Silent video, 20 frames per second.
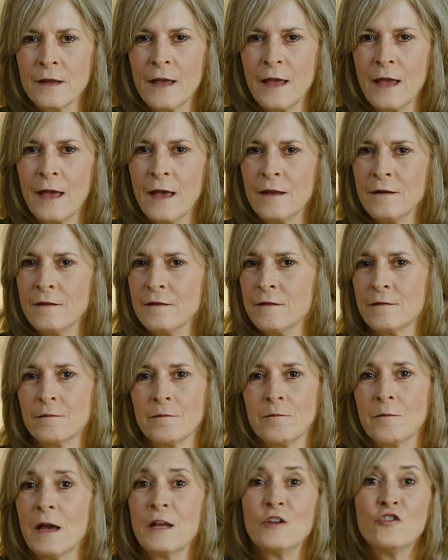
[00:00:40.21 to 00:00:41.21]
and
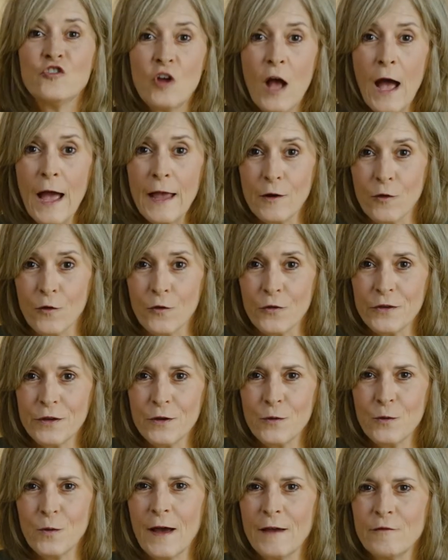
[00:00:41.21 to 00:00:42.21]
my child
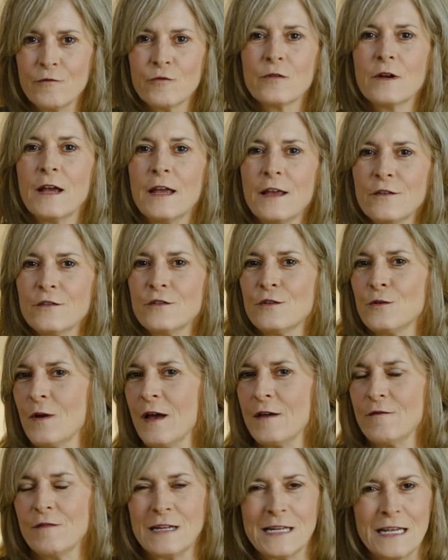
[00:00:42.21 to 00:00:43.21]
who I've raised, who I
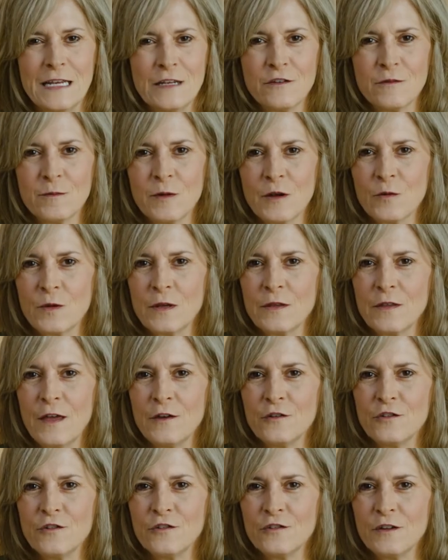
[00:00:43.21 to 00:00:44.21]
have an intimate
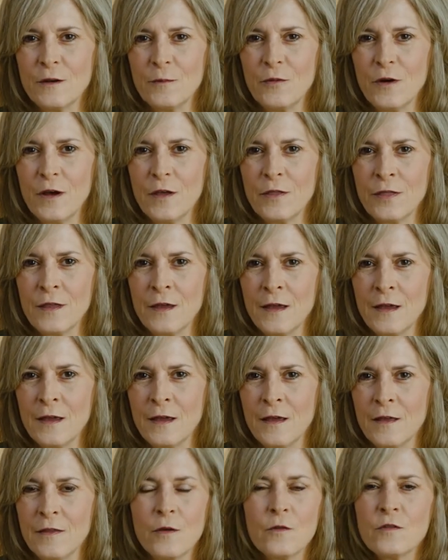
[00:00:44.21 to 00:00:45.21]
relationship with.
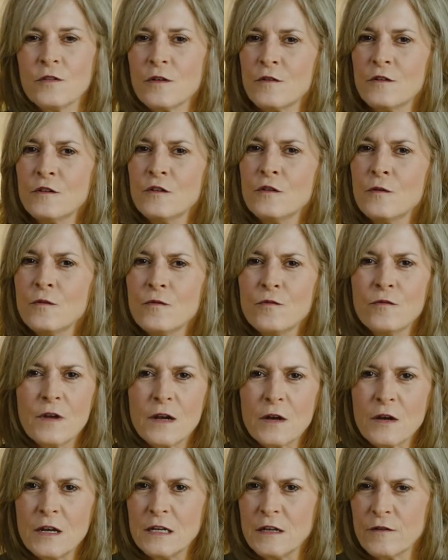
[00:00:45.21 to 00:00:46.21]
Those are two
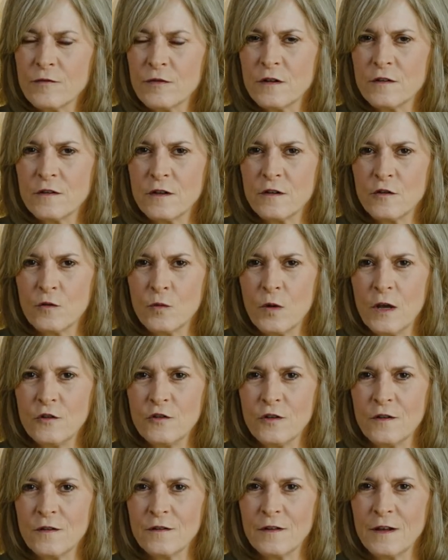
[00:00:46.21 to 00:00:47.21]
very different
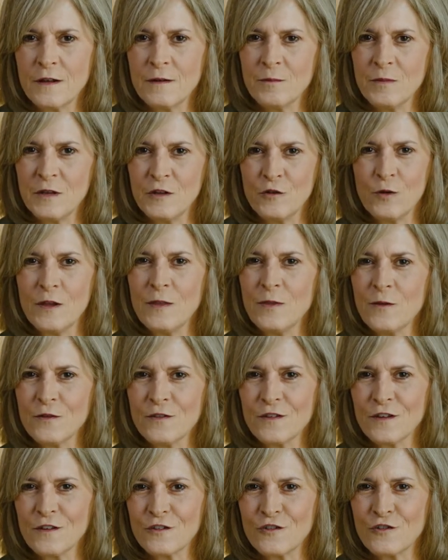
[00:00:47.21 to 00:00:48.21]
situations, and between
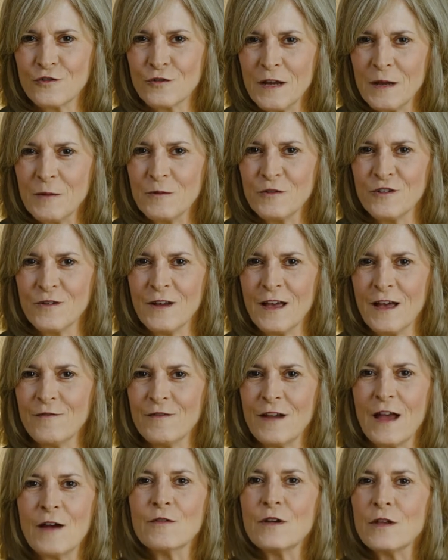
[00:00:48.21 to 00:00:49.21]
those extremes, you have
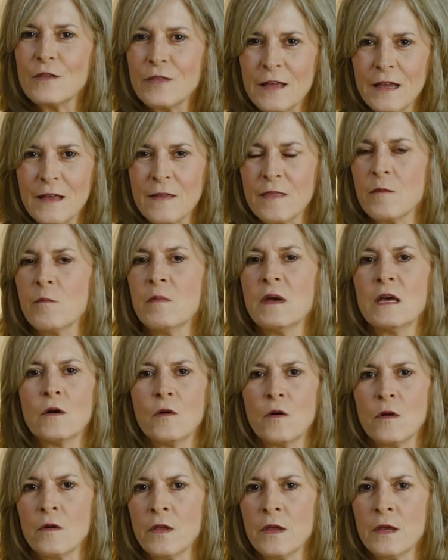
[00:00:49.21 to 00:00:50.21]
everything in the
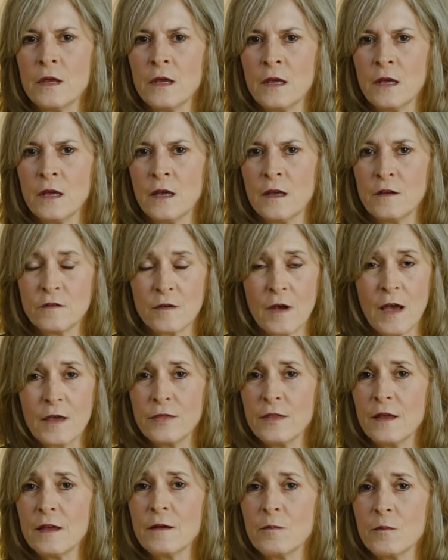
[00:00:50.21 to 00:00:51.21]
middle. And so I
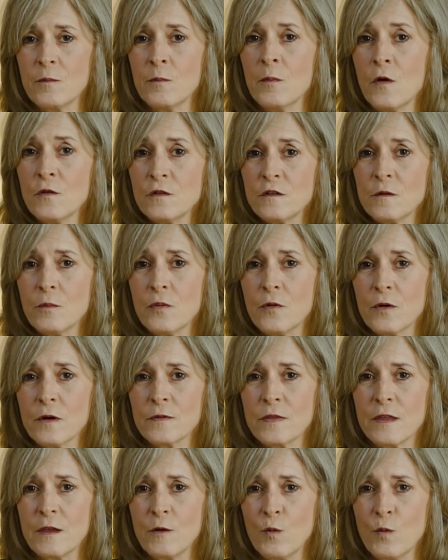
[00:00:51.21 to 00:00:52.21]
think most
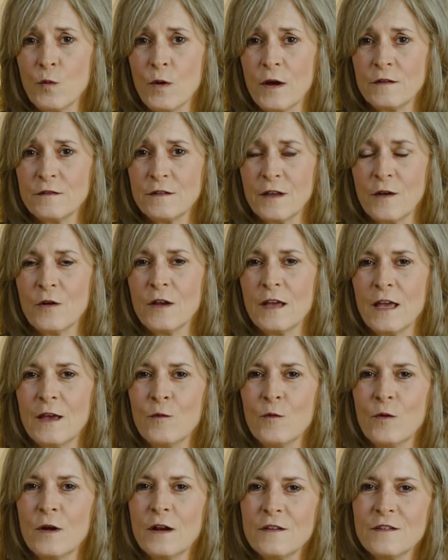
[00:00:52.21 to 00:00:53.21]
importantly, we want to say, okay,
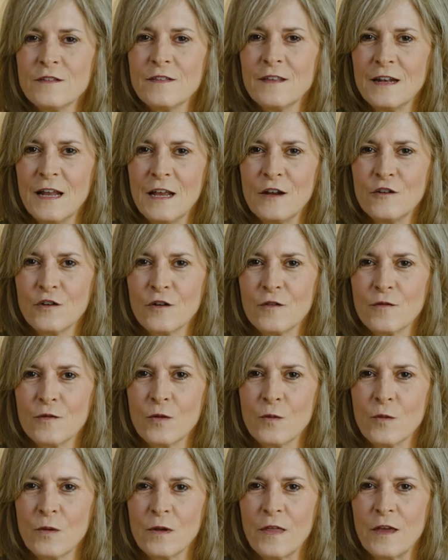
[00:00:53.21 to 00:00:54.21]
what is the nature of
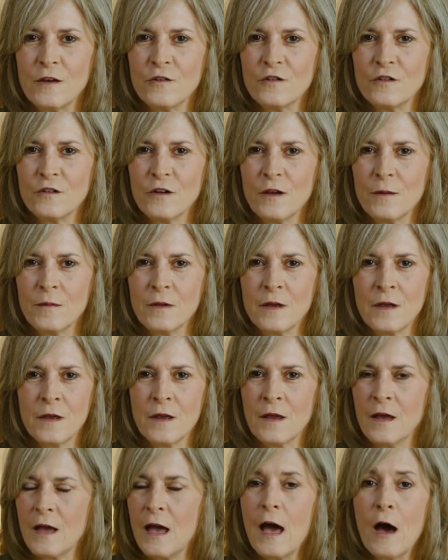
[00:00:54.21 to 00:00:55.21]
the relationship?
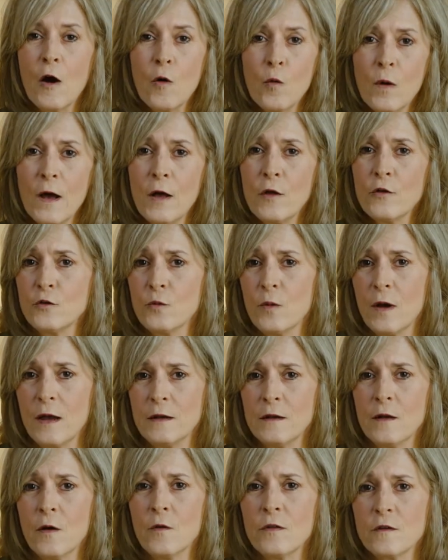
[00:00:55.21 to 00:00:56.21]
How well do I
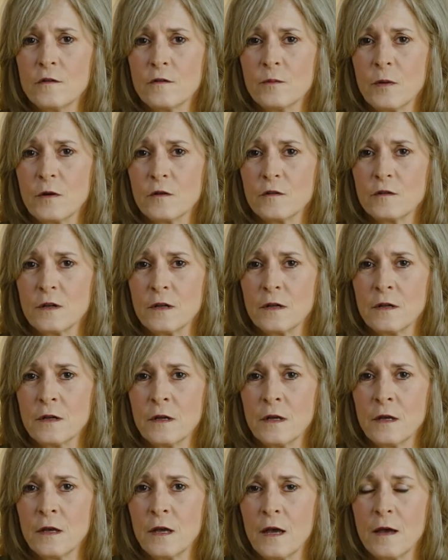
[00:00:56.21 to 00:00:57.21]
know this person?
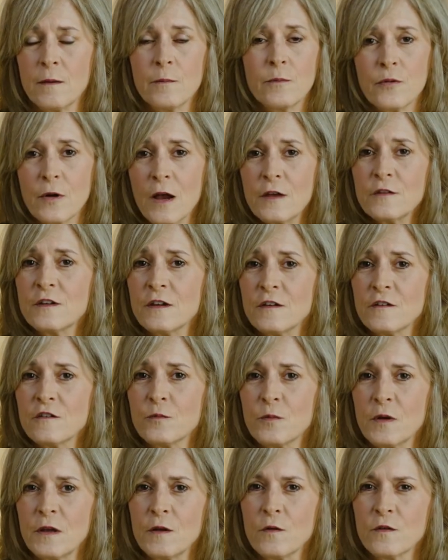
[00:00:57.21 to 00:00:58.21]
Preston
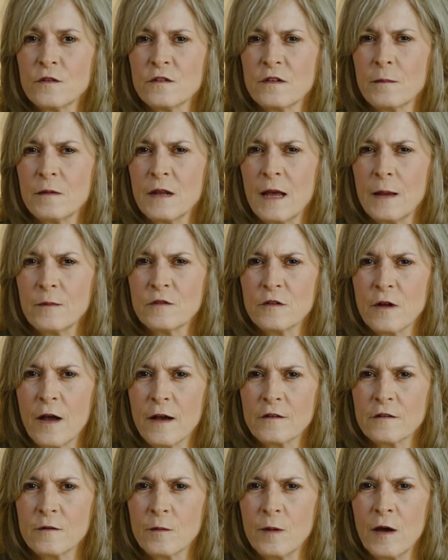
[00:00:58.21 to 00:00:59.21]
Sprinkle sometimes
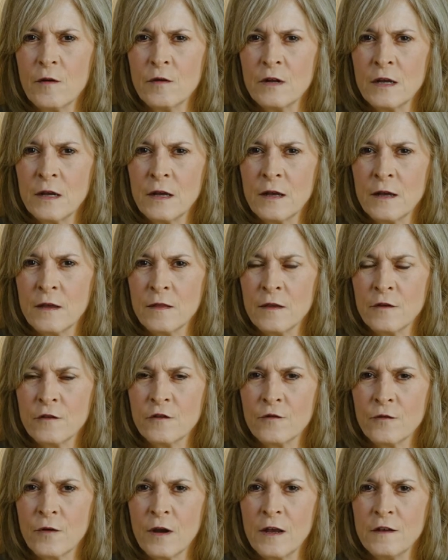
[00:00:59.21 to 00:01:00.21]
talks about this
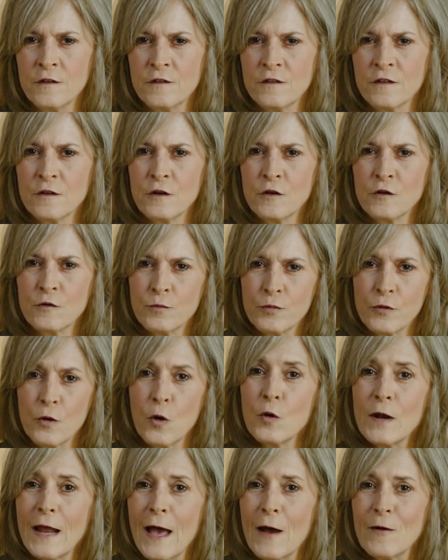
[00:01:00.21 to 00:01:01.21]
phrase,
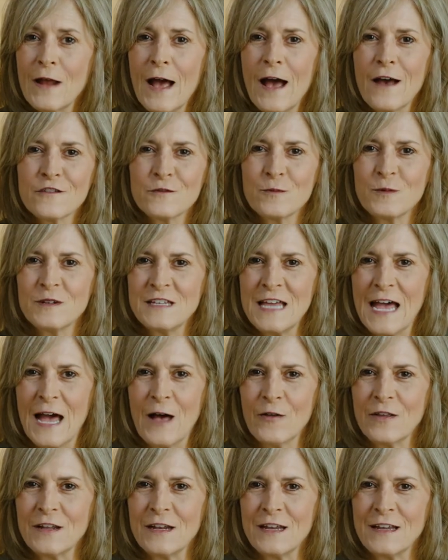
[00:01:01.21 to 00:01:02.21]
pronoun
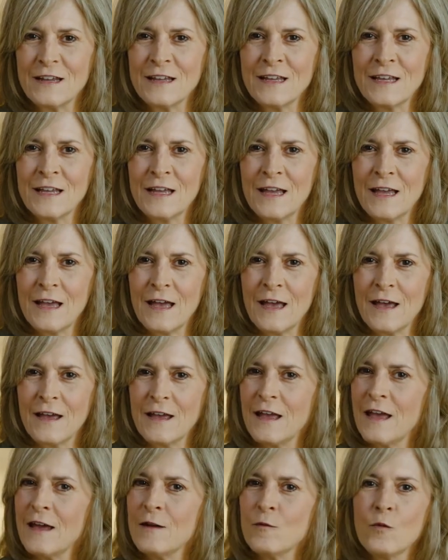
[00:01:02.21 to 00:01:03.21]
hospitality.
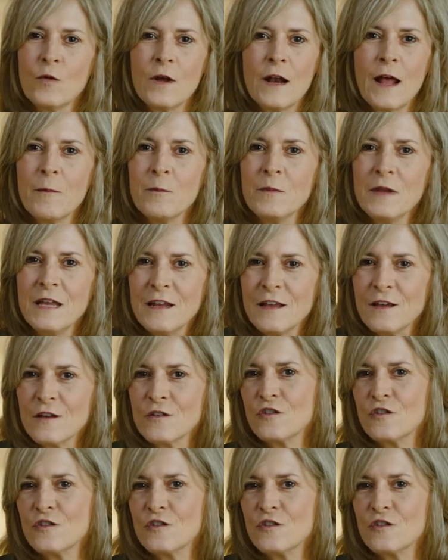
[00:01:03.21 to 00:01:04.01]
And when I'm meeting a